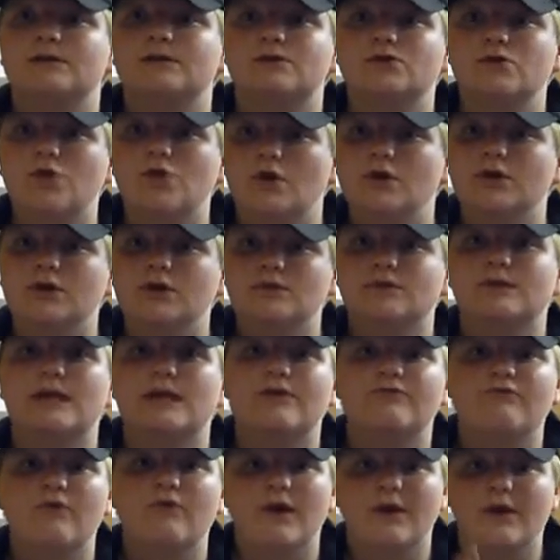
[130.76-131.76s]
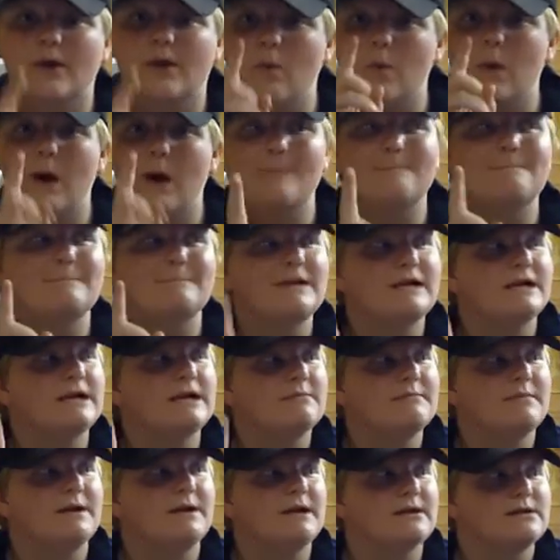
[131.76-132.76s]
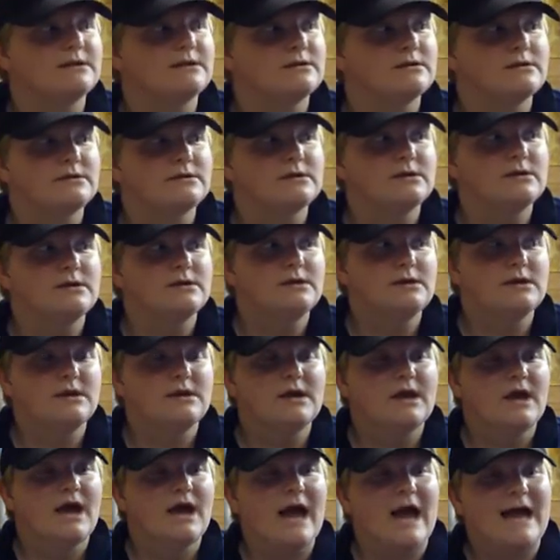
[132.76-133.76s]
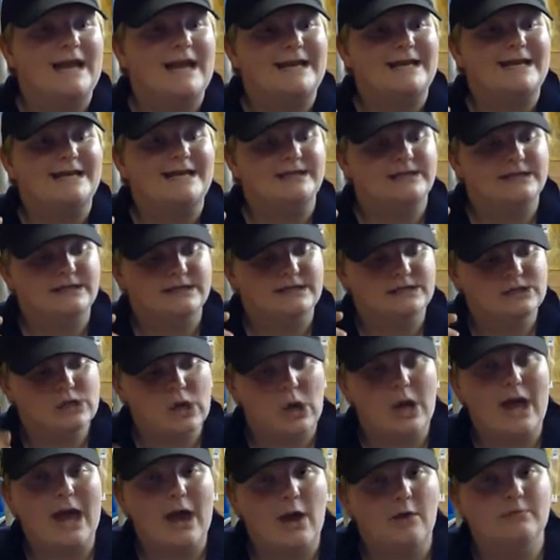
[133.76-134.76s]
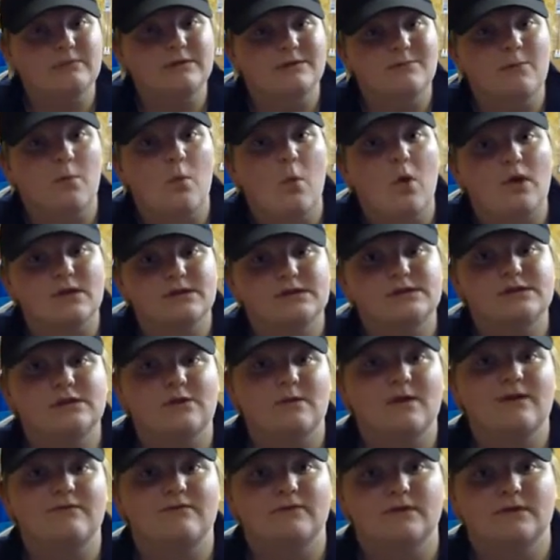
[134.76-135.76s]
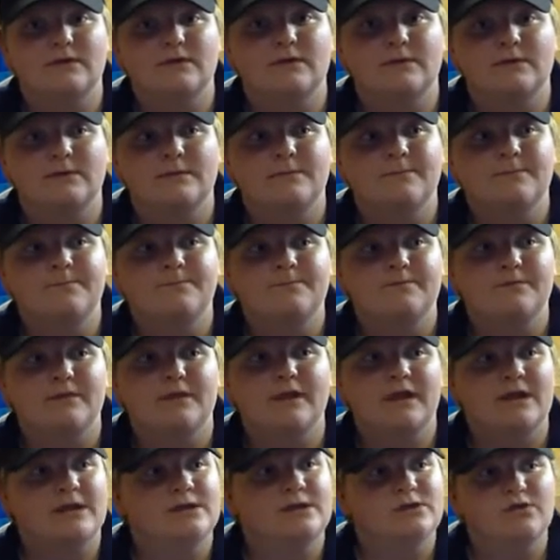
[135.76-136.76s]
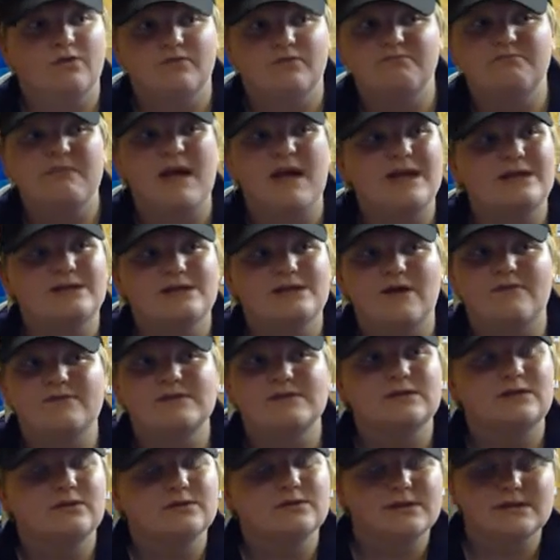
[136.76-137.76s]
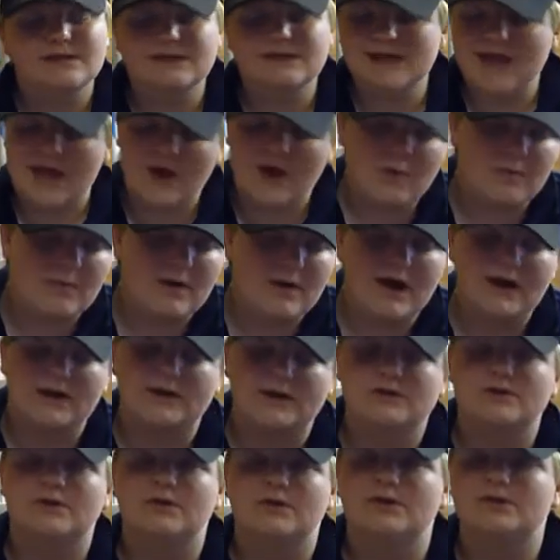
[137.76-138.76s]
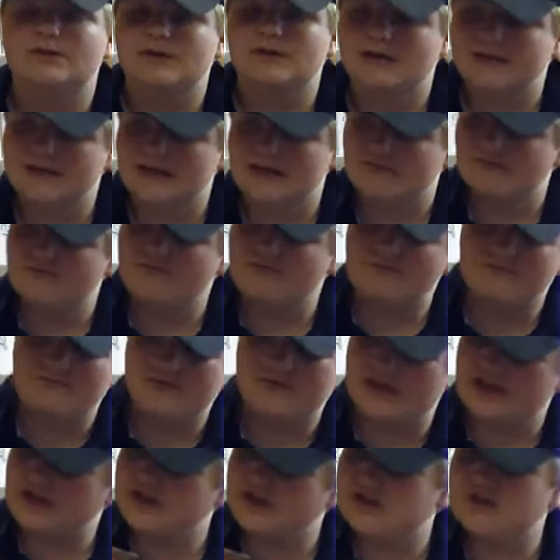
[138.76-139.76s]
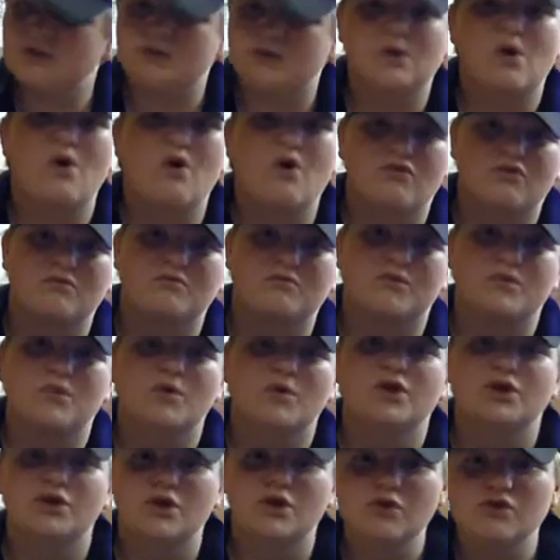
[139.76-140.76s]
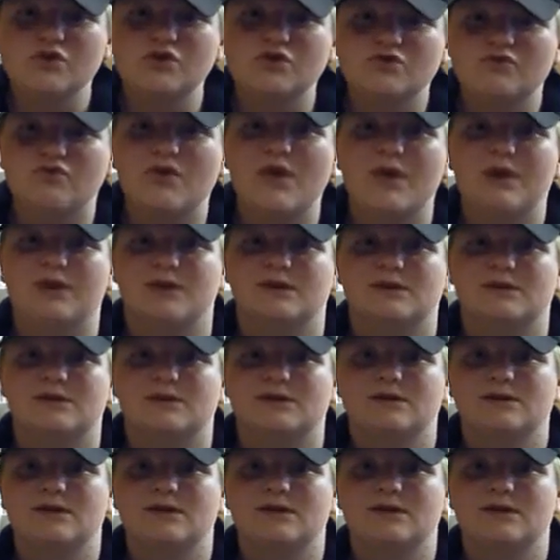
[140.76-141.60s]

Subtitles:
not use their rudder one little bit, and it does not help them whatsoever. It sort of makes, I've seen lots of scale pilots not use it, and it just looks horrible. Use your rudders.